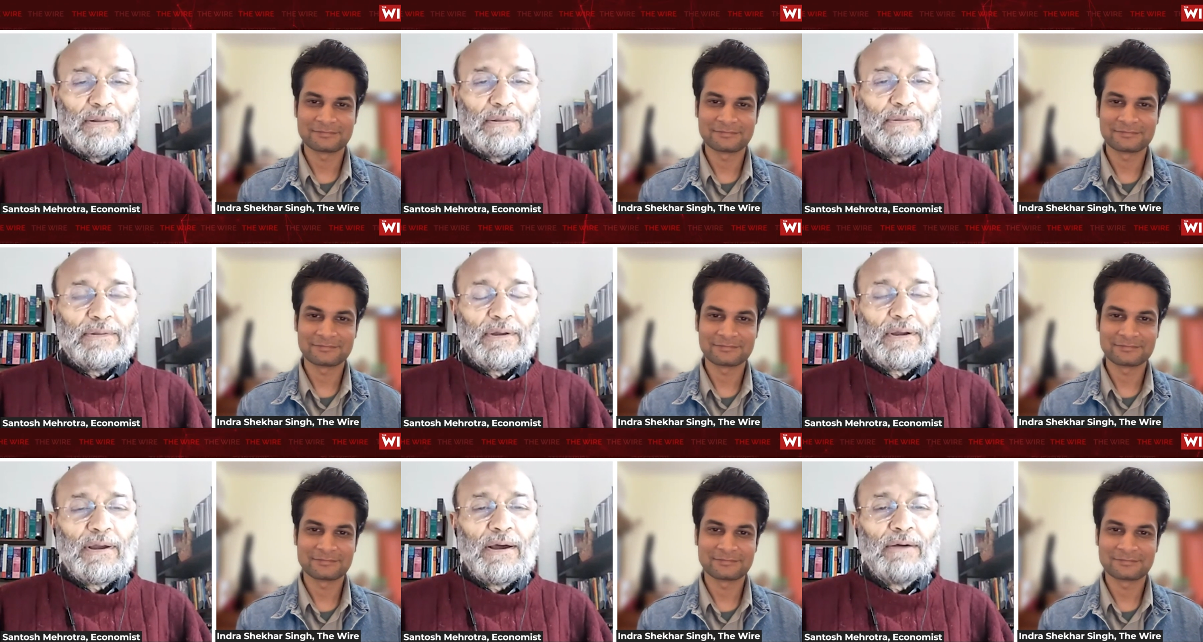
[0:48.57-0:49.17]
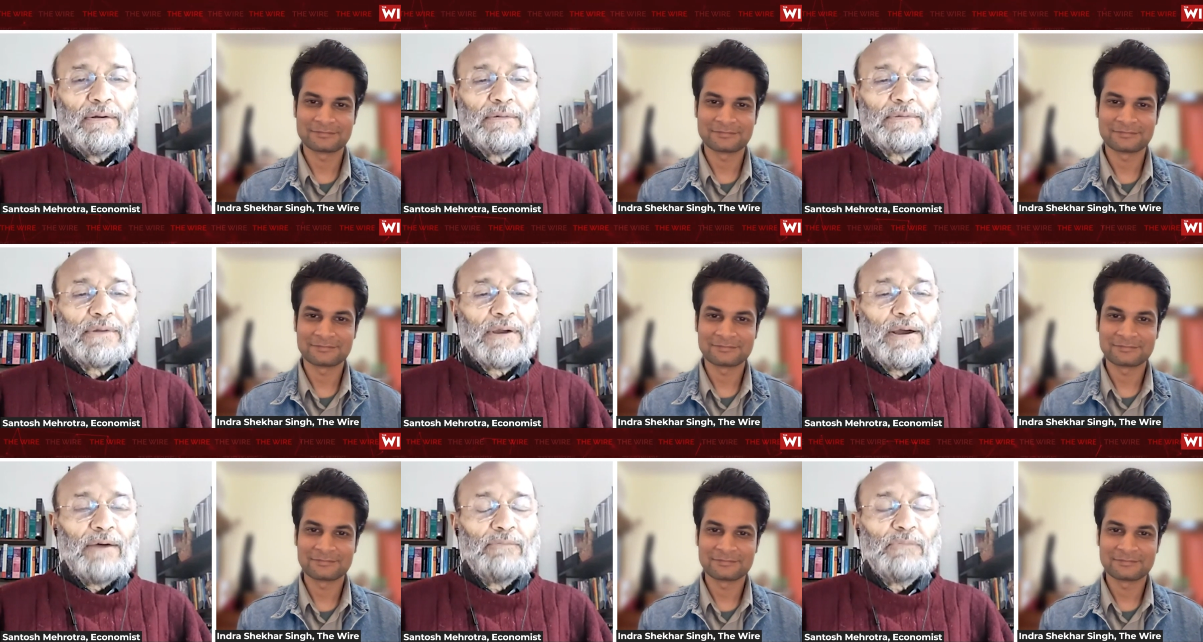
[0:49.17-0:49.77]
Speaker 1: The, go- the
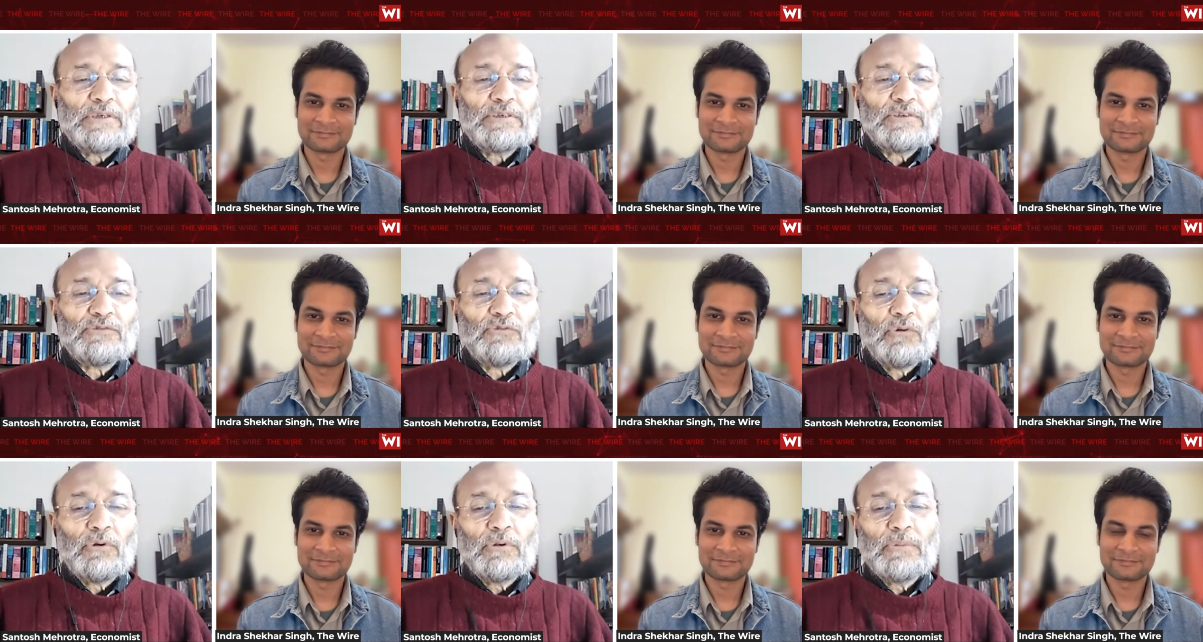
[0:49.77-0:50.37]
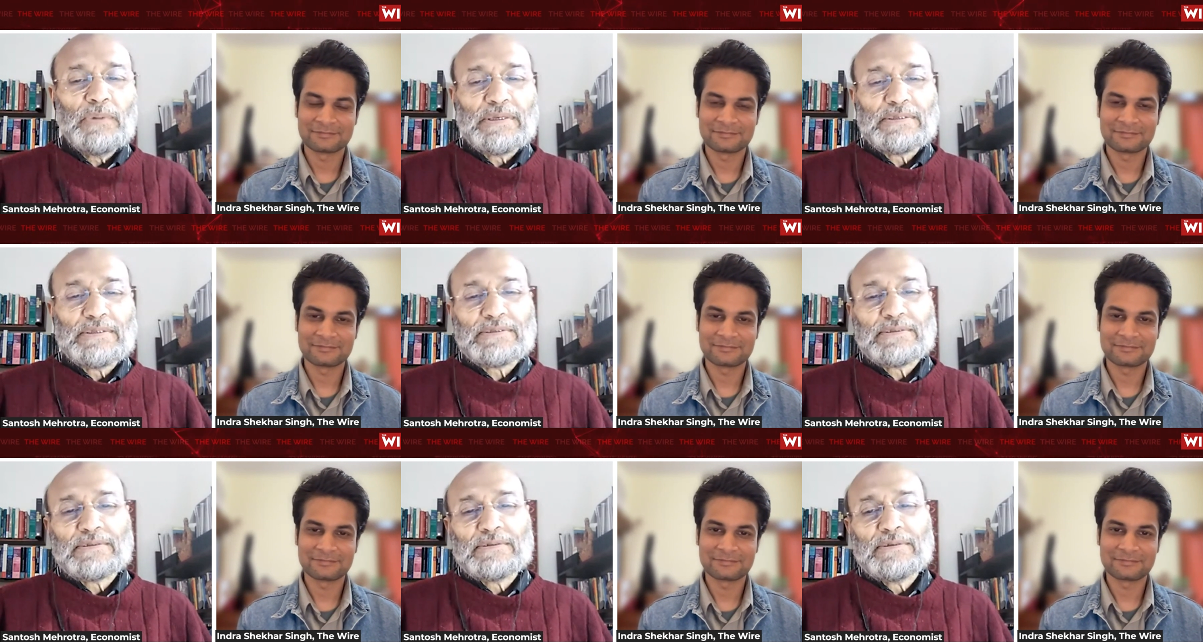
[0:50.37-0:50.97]
government is always